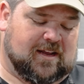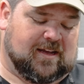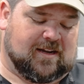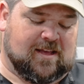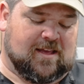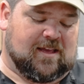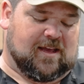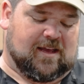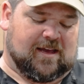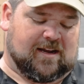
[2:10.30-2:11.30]
again,
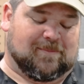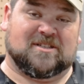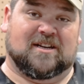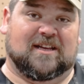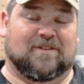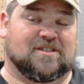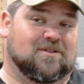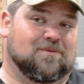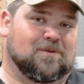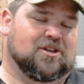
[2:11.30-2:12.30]
and I'm just gonna give these
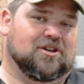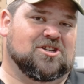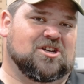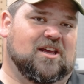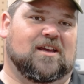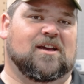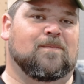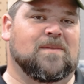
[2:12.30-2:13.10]
a really good shake,